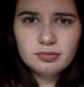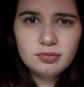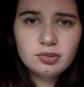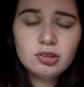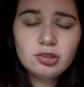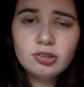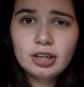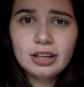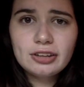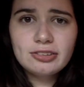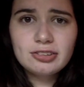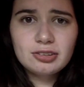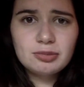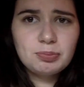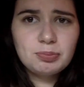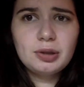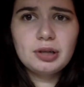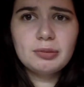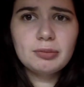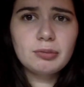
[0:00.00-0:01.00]
you get to
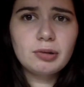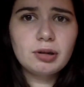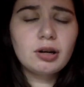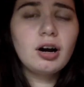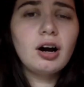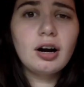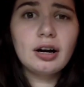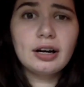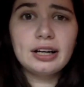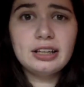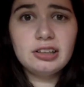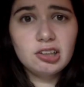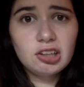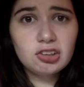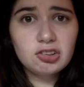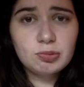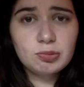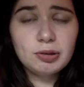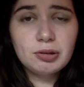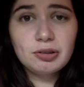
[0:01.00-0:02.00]
put more heart and you
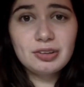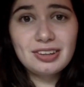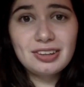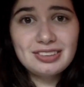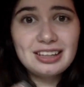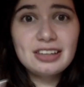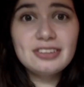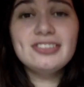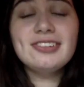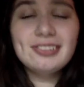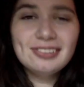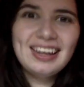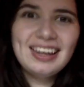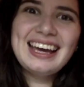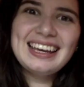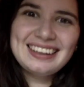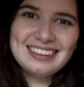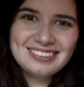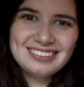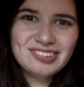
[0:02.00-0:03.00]
get to put the things you
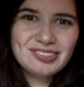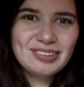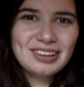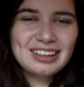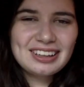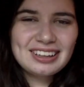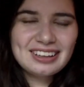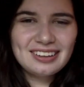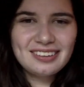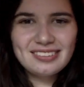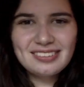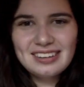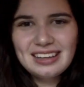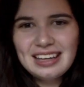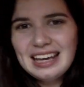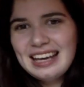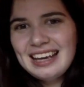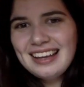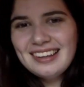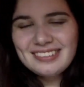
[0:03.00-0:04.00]
like into it, because
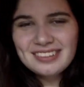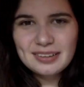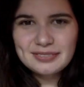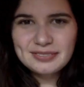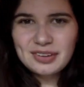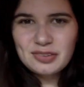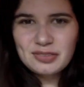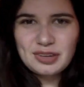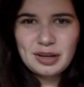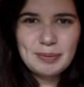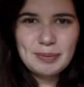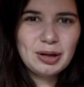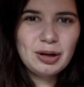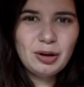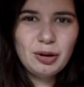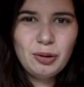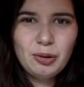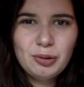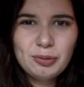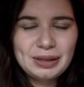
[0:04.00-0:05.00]
sometimes when I'm at
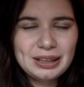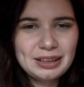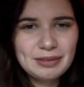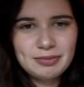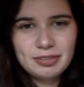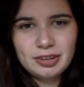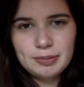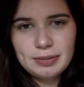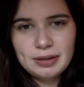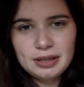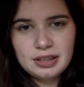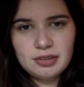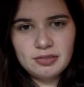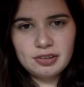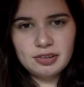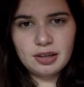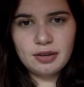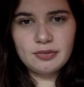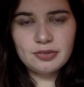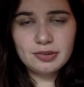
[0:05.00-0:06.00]
home, like, I'm very picky
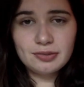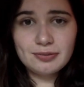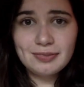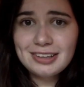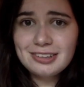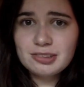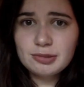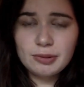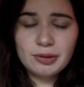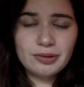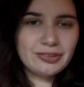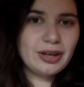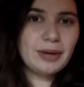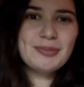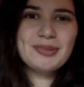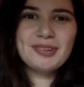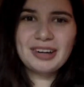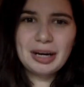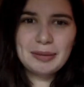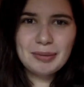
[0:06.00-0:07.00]
when it comes to vegetables. I'm
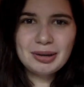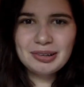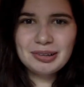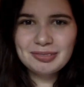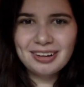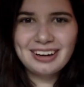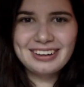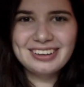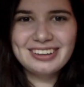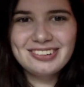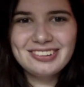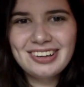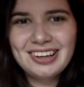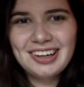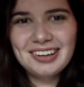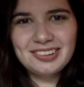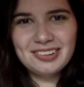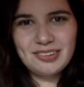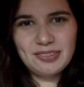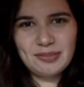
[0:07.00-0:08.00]
sorry, I'm on a rocking
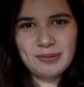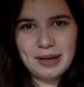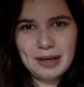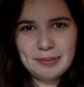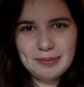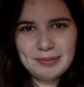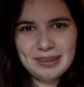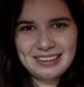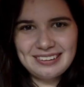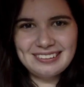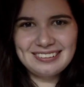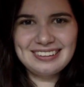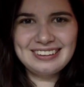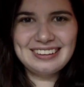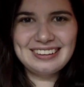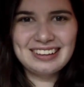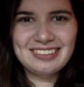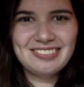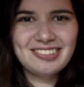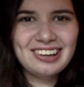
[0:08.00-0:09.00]
chair, which is why I'm, like, looking
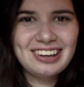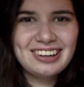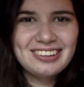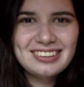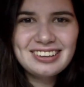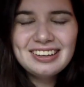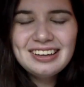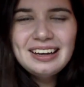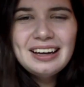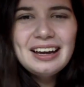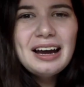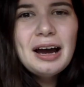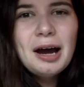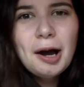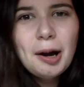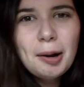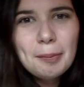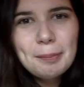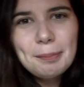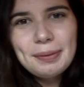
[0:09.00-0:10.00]
like I'm crazy.
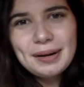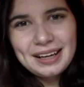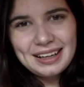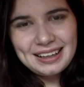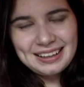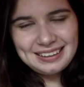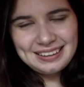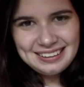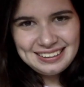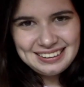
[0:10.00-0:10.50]
But,